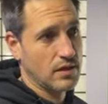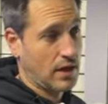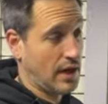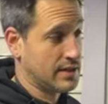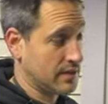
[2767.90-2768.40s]

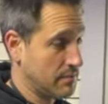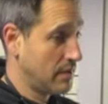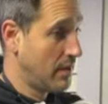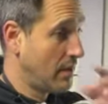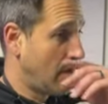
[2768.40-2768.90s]
Awesome.
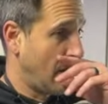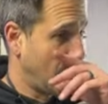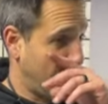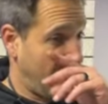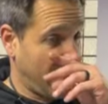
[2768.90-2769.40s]

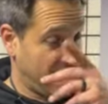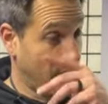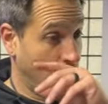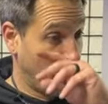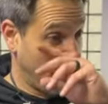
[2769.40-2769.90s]
Okay,
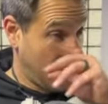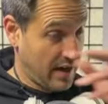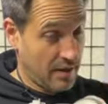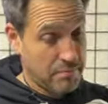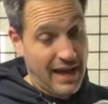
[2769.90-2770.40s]
so
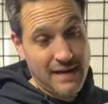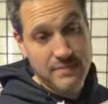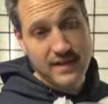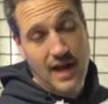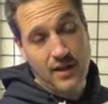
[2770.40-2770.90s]
uh, black
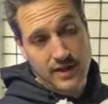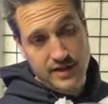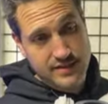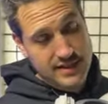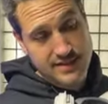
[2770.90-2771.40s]
metallic,
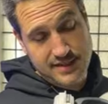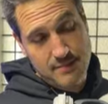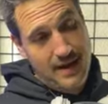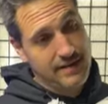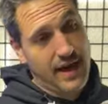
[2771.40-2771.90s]
it's easy to
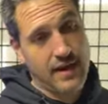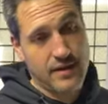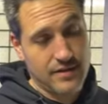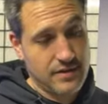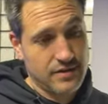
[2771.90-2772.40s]
make that
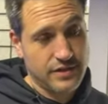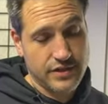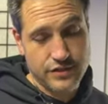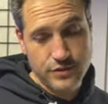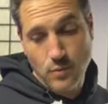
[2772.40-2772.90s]
color. You
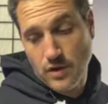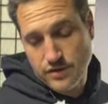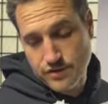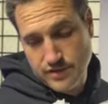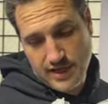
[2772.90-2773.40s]
can do one of
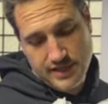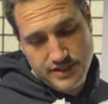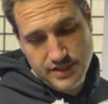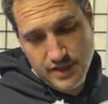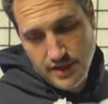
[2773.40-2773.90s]
two
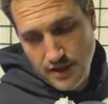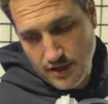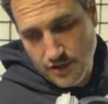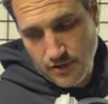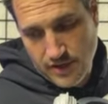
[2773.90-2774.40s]
things.
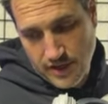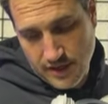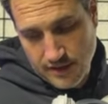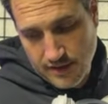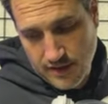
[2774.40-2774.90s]
You
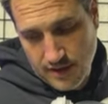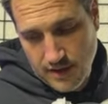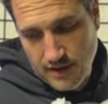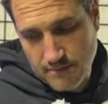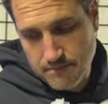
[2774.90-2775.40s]
can,
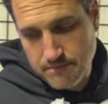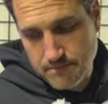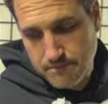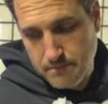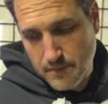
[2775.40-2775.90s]

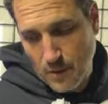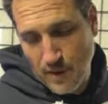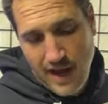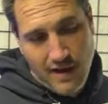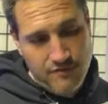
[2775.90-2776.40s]
um, we
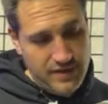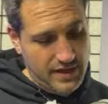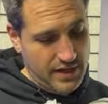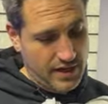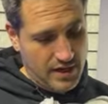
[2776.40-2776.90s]
have
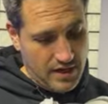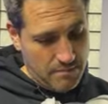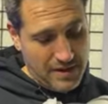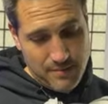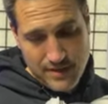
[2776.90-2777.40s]
the
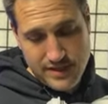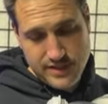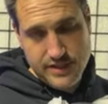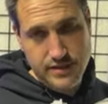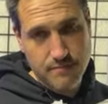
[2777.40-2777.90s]
uh,
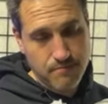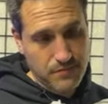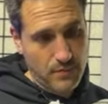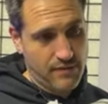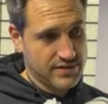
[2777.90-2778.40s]
pigments,
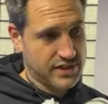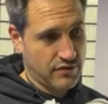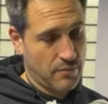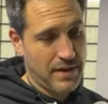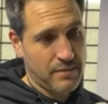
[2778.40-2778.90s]
we have the
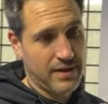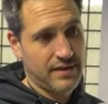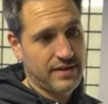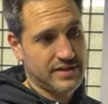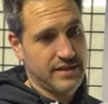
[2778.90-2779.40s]
silver pigment
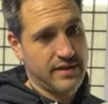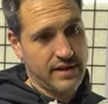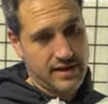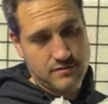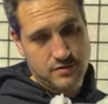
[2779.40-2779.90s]
that's in, that
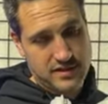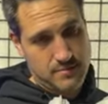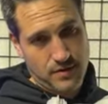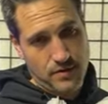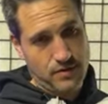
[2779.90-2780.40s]
comes with the
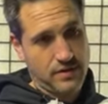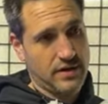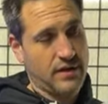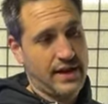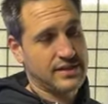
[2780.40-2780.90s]
spoon and
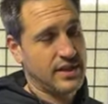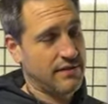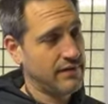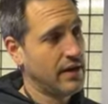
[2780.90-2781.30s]
all that stuff.